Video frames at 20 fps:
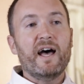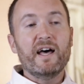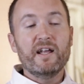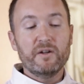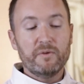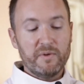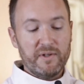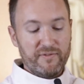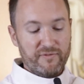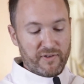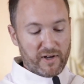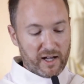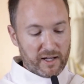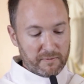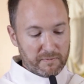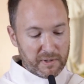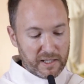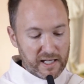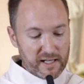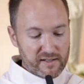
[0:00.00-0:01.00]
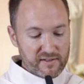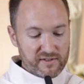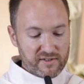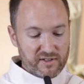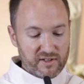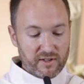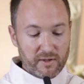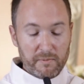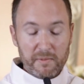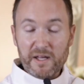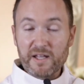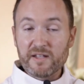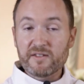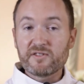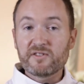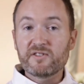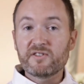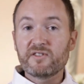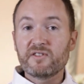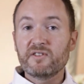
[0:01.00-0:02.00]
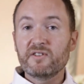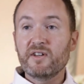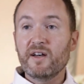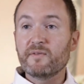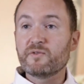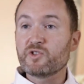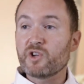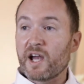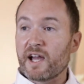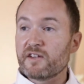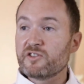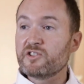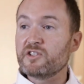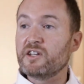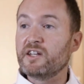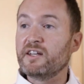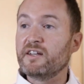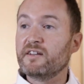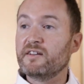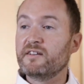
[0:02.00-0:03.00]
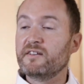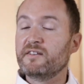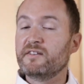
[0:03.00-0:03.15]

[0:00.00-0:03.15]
How do we find peace in the midst of tragedy?